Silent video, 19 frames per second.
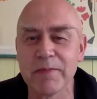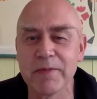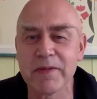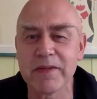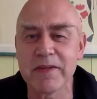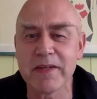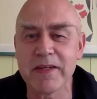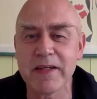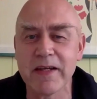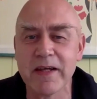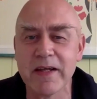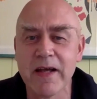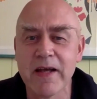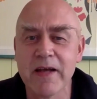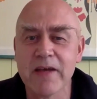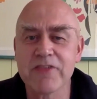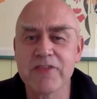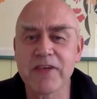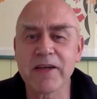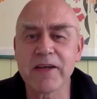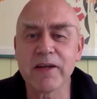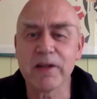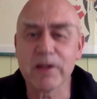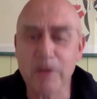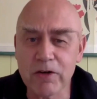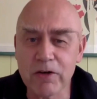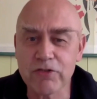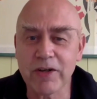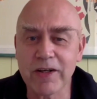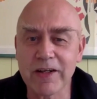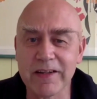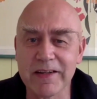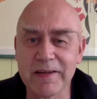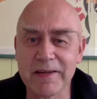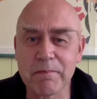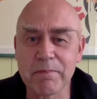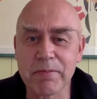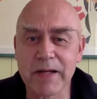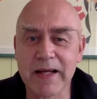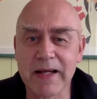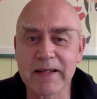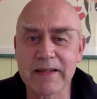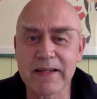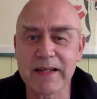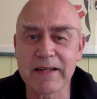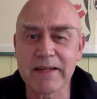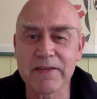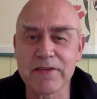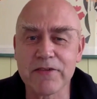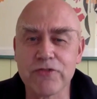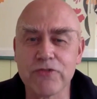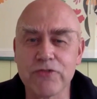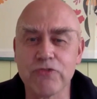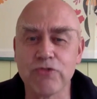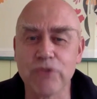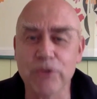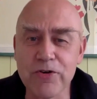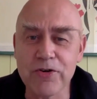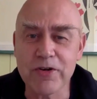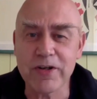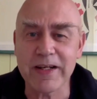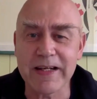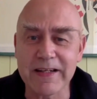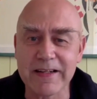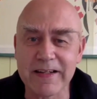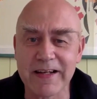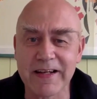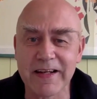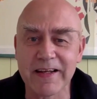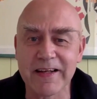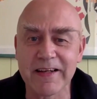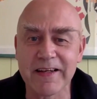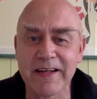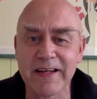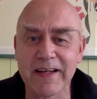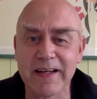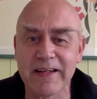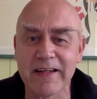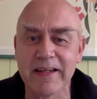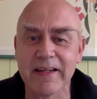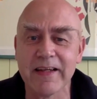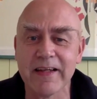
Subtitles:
But the psychological impact and this journey that I